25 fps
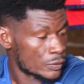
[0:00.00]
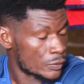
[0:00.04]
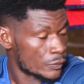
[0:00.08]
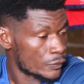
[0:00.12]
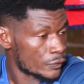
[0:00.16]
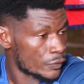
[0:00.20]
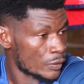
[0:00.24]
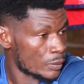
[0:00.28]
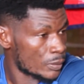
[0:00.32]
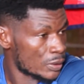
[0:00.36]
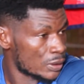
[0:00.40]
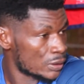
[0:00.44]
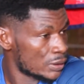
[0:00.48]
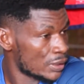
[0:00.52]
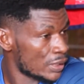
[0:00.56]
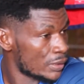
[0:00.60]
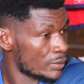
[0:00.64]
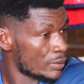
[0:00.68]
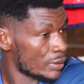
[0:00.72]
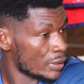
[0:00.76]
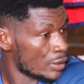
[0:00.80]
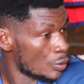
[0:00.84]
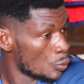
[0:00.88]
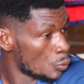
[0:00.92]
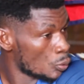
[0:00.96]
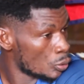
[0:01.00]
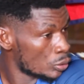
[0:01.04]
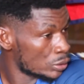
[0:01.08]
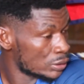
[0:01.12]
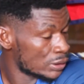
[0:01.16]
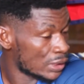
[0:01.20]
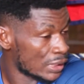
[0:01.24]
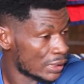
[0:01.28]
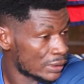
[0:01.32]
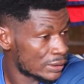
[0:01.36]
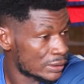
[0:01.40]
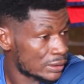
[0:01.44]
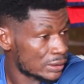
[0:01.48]
from the time I won
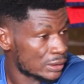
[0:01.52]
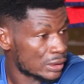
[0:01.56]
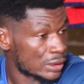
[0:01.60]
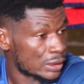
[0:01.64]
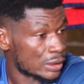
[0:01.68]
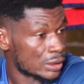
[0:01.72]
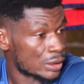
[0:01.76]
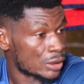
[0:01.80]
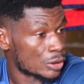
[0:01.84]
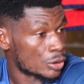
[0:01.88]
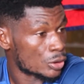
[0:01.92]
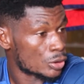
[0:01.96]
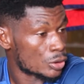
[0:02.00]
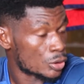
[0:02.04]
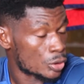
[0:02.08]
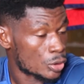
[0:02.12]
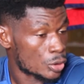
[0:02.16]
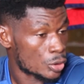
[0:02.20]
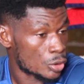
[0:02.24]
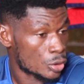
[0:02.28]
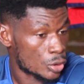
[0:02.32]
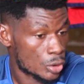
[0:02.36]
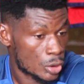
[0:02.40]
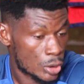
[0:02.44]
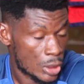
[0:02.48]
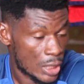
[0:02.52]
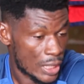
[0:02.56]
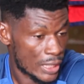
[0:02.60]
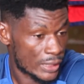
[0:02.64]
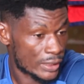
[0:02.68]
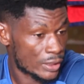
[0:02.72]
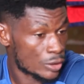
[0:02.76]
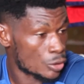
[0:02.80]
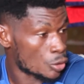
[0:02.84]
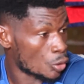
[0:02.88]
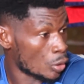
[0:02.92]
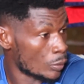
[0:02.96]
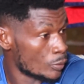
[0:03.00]
that, uh, I
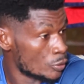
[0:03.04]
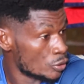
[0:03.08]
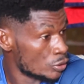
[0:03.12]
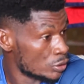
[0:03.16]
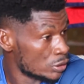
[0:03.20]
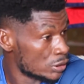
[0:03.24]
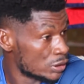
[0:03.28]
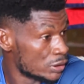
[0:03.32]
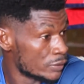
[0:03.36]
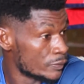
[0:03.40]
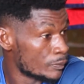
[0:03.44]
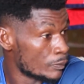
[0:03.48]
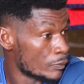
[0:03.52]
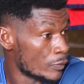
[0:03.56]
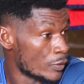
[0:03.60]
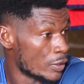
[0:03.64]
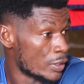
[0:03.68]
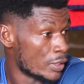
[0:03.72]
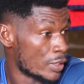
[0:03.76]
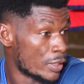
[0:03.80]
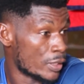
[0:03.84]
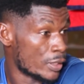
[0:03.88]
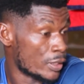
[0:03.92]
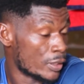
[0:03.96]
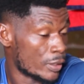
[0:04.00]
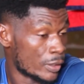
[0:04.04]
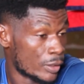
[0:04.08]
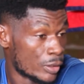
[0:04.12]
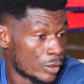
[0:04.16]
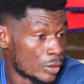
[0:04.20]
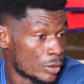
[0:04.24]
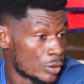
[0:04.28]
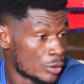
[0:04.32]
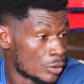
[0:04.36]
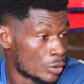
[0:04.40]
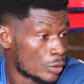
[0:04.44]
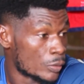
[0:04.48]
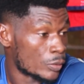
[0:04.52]
think community uh,
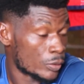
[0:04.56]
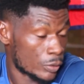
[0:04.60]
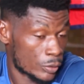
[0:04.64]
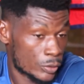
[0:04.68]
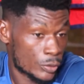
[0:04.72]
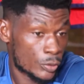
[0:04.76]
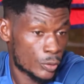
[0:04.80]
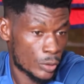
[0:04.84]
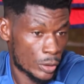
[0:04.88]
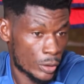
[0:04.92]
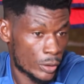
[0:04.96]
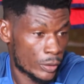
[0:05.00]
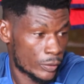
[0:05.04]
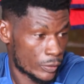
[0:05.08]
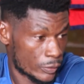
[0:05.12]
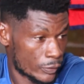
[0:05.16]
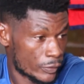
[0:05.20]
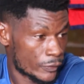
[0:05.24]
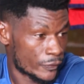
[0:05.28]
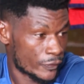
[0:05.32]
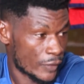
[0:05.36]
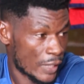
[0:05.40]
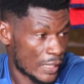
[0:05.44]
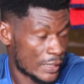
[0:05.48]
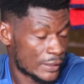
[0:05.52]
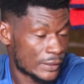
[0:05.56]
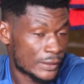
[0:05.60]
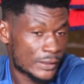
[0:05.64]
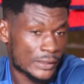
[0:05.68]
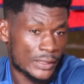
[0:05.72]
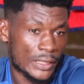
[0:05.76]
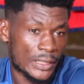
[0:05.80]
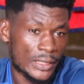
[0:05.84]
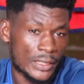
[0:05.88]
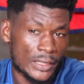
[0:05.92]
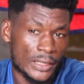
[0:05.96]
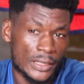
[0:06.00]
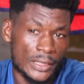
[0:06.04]
match uh, uh fight.
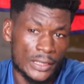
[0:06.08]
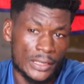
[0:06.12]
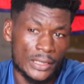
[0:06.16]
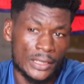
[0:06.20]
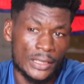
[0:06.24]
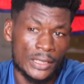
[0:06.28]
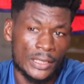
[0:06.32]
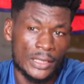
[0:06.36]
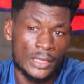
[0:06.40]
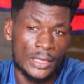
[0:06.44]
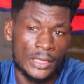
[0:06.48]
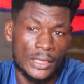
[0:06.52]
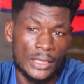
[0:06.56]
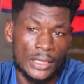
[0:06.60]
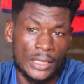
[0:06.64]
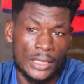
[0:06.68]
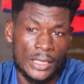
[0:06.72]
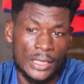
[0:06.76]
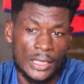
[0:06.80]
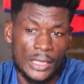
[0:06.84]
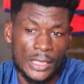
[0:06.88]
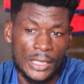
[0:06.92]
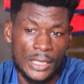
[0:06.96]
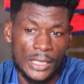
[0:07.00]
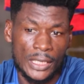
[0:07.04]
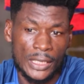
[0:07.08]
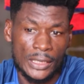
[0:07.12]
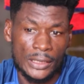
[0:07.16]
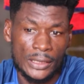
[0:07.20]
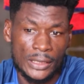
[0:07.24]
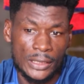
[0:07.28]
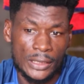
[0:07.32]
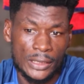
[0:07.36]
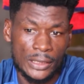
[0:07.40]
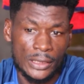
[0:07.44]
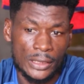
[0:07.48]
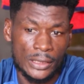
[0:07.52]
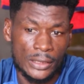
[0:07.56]
Uh, I
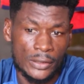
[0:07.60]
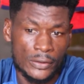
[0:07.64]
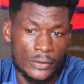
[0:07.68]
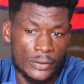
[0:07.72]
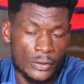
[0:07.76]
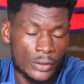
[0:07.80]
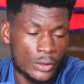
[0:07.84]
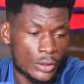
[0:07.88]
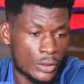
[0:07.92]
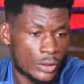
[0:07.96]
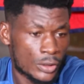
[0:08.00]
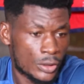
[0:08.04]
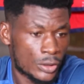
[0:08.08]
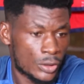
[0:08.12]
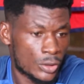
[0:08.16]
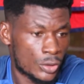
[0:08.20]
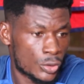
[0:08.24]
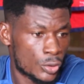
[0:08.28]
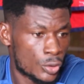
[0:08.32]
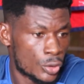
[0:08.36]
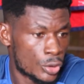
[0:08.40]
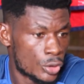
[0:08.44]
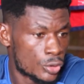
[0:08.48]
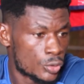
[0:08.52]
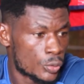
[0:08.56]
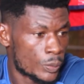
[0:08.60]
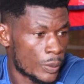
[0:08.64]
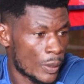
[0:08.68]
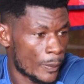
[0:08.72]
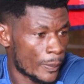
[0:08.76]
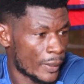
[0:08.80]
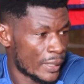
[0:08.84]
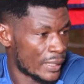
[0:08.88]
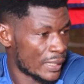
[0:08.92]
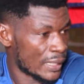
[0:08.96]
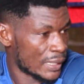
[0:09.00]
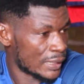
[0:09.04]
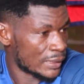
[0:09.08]
think going to
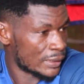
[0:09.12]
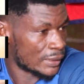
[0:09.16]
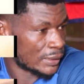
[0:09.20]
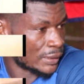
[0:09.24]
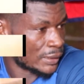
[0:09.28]
papaya,